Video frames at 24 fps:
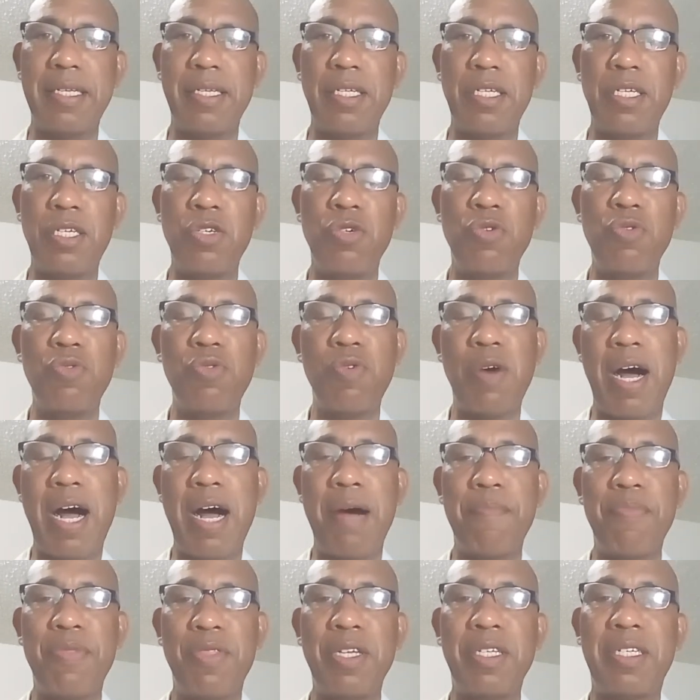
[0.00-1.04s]

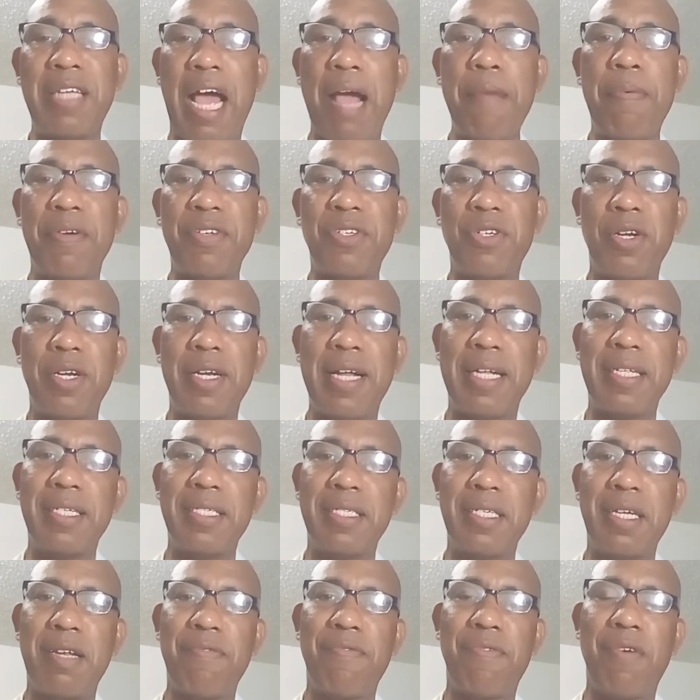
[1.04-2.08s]

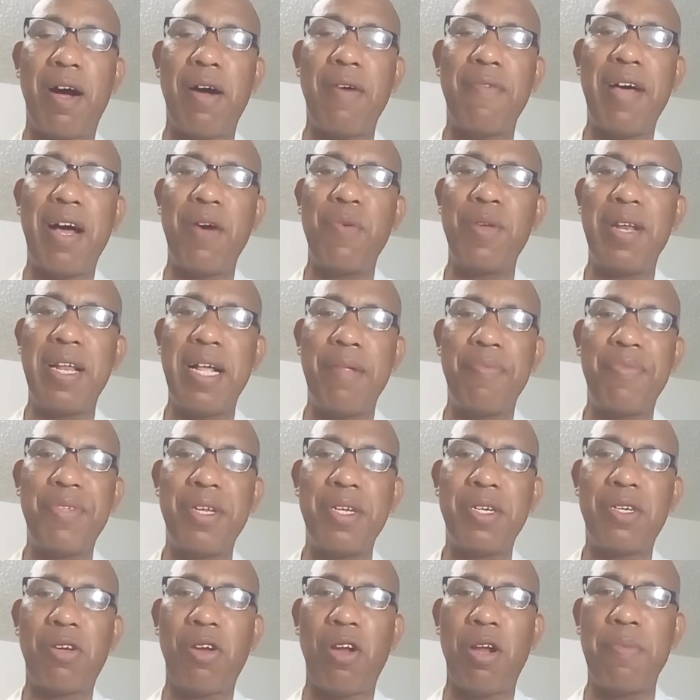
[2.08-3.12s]
is involved. That will help to
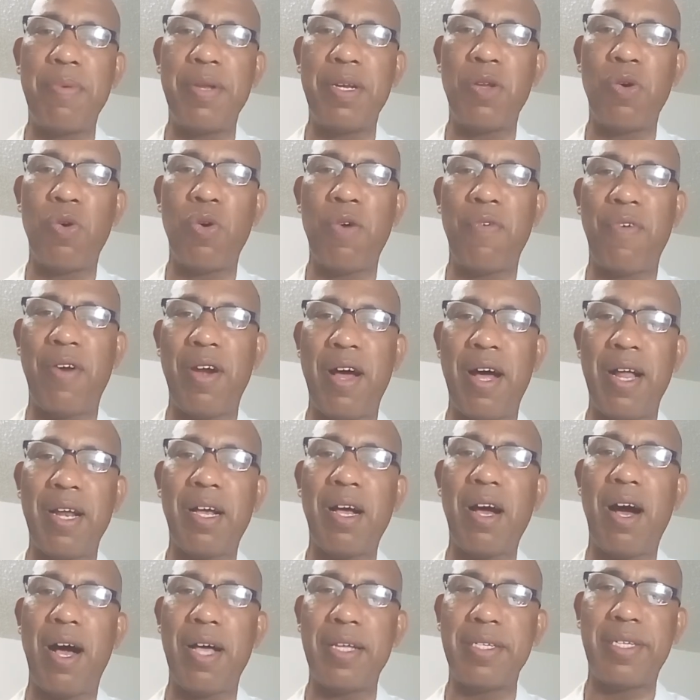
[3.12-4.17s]
determine the overall
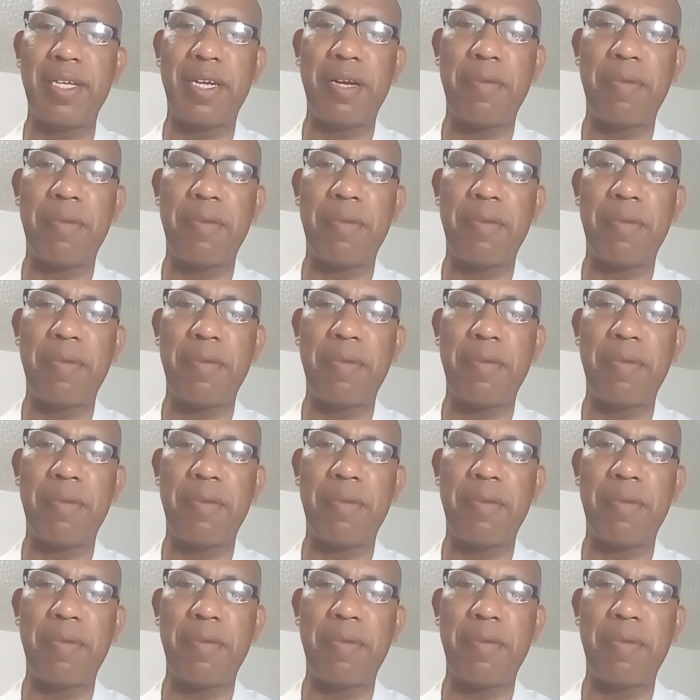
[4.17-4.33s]
cost of